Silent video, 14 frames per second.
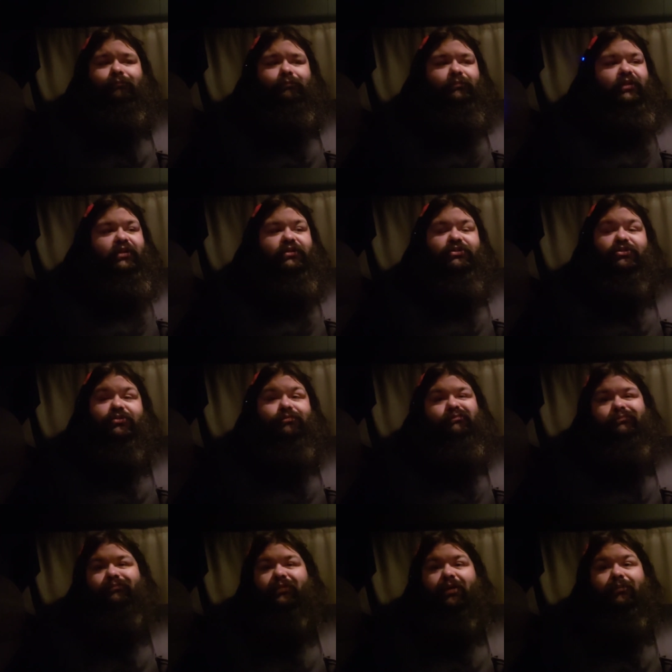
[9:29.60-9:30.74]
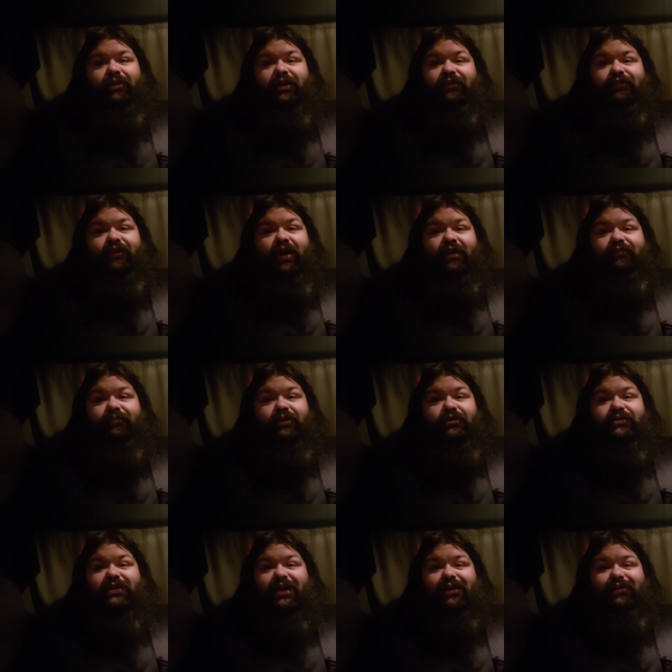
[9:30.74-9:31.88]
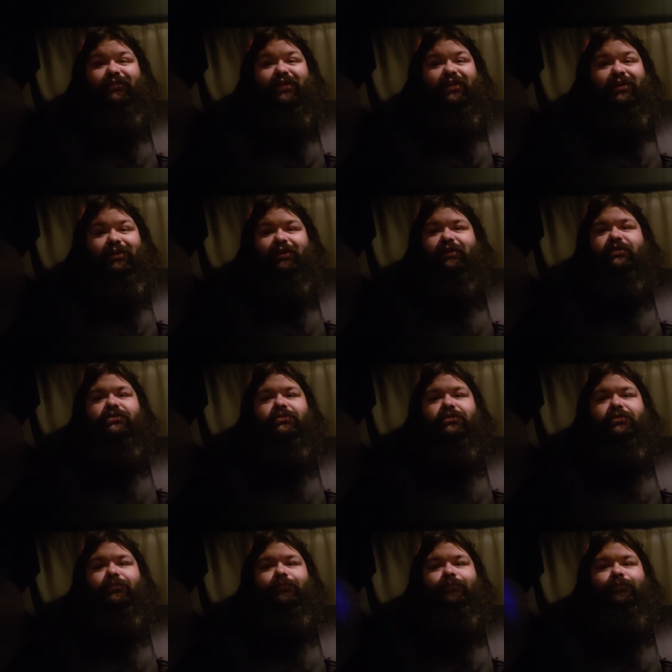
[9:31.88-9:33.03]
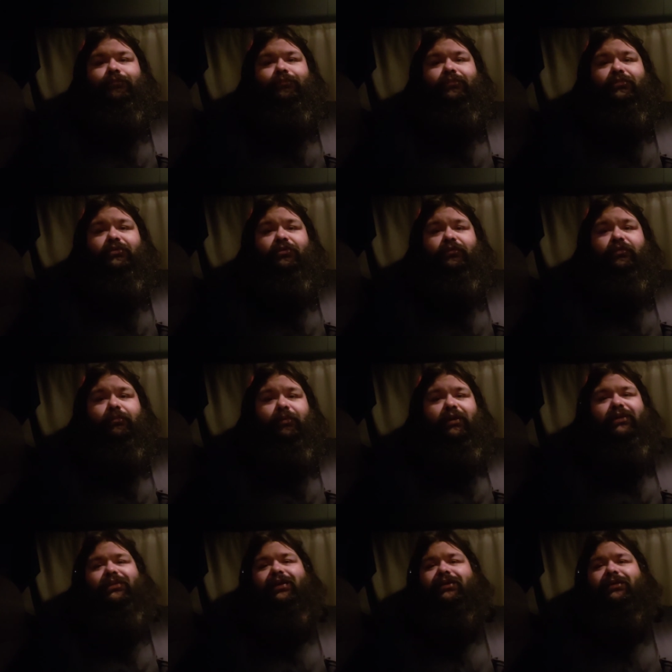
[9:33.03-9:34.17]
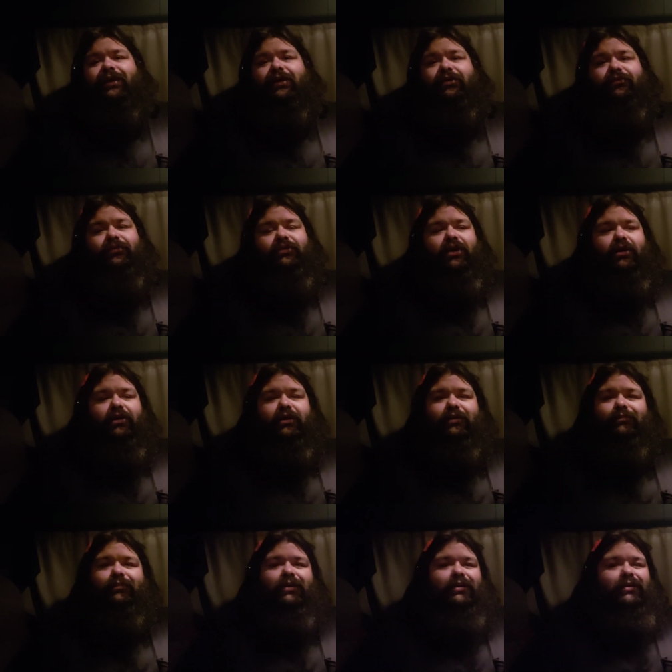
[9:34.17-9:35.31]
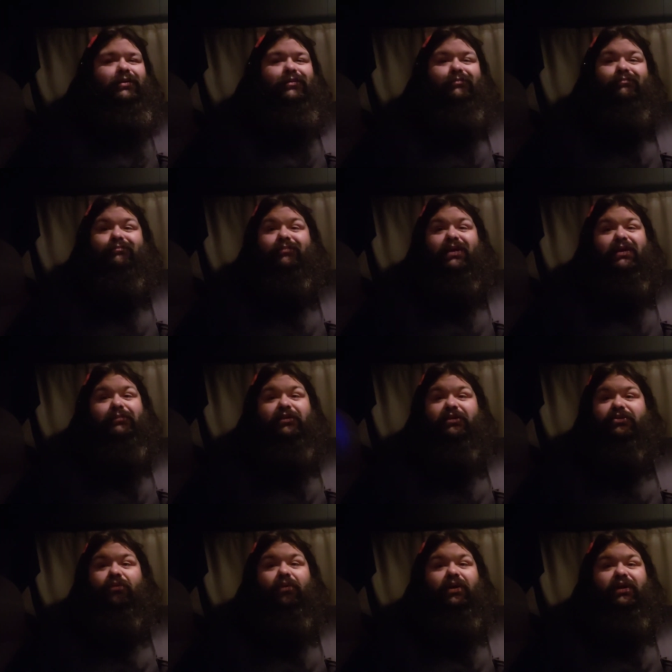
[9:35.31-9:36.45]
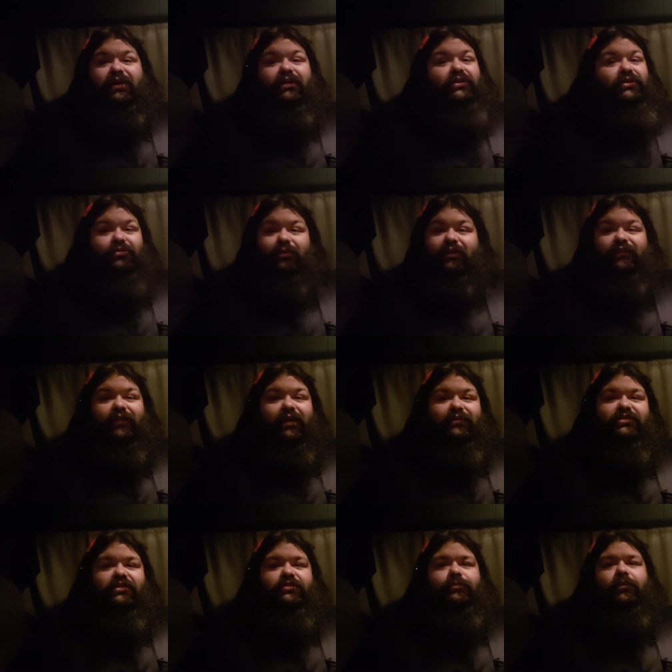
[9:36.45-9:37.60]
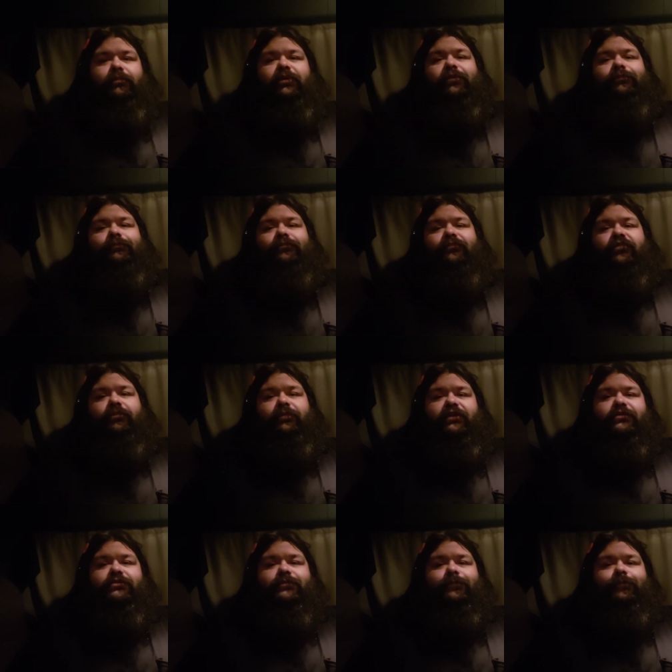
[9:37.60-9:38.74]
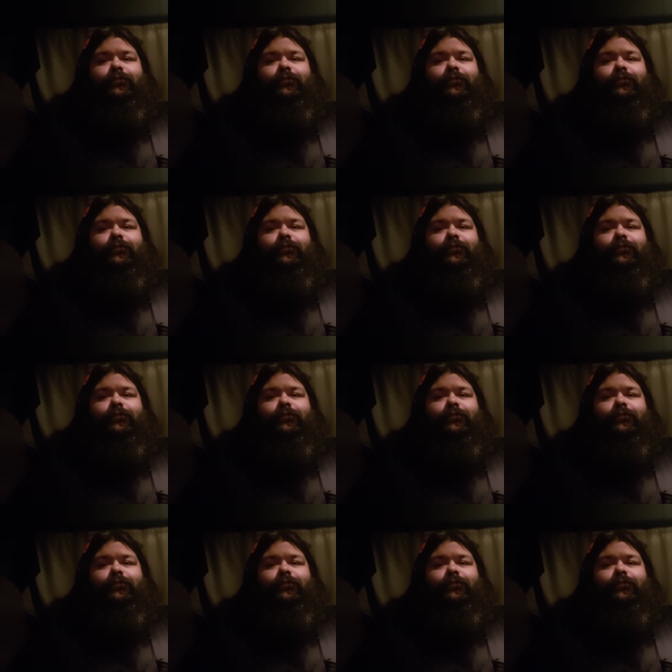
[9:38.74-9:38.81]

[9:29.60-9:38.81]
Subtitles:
This, I'm going to get 5 meals out of at least. So if you break that down, we're talking maybe 20 to 25 cents per meal for beans.